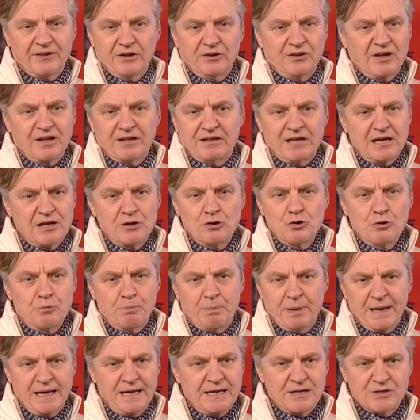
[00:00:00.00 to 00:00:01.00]
The
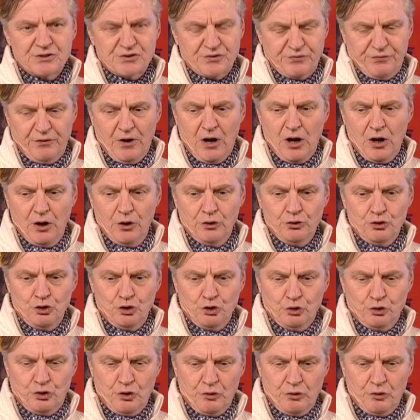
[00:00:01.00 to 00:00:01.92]
DUP has found, you know,